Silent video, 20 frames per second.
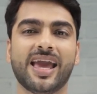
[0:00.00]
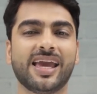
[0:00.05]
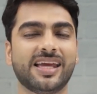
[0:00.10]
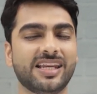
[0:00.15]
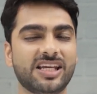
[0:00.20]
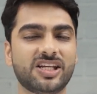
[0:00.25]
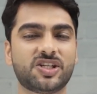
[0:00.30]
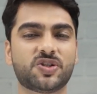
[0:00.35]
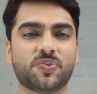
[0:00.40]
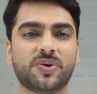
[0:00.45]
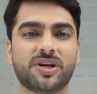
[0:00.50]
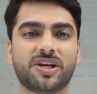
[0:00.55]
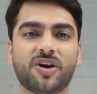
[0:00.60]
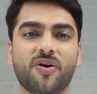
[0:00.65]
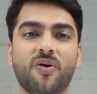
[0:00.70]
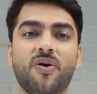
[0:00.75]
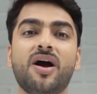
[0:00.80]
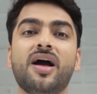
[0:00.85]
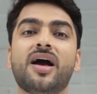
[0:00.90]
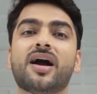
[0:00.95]
In each
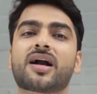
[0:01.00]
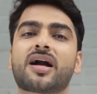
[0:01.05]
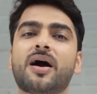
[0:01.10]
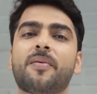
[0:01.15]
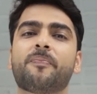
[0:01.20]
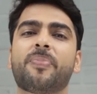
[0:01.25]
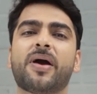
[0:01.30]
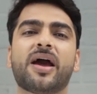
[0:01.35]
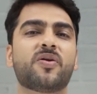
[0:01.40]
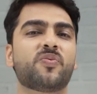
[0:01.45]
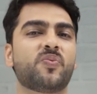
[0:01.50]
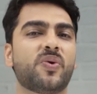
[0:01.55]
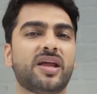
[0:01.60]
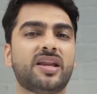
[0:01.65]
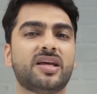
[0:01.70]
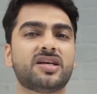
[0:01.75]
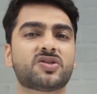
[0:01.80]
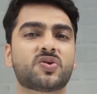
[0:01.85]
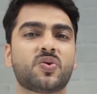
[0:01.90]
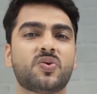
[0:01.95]
video, compare
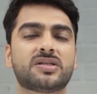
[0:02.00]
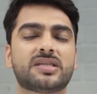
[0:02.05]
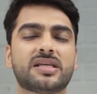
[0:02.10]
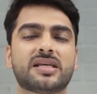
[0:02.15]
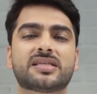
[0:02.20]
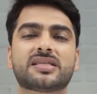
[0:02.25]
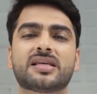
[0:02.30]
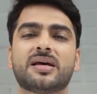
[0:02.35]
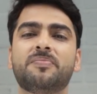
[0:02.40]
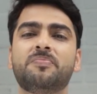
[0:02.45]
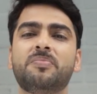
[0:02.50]
various courses,